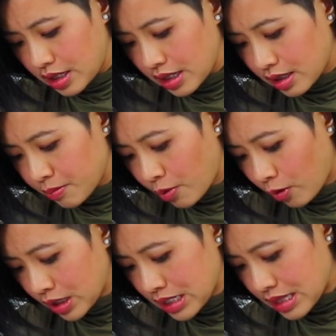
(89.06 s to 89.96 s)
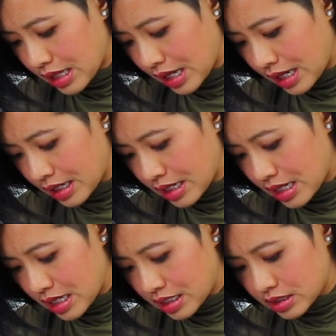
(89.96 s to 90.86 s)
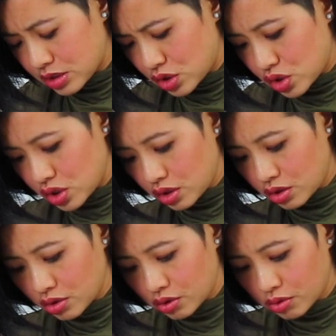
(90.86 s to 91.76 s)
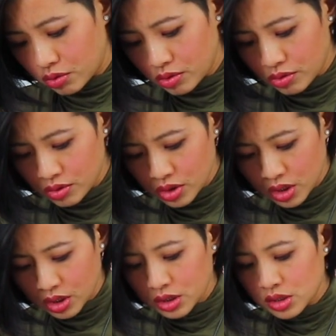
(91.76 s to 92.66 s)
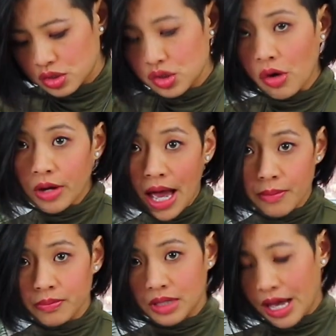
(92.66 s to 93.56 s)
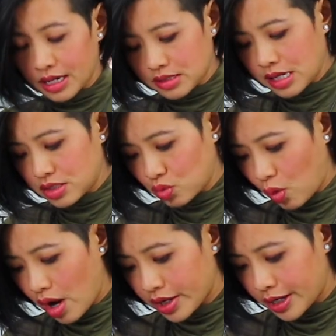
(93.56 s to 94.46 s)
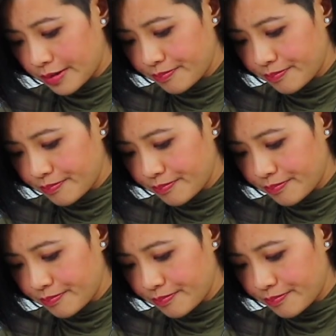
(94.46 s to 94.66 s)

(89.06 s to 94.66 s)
an important thing is to soak up the excess water.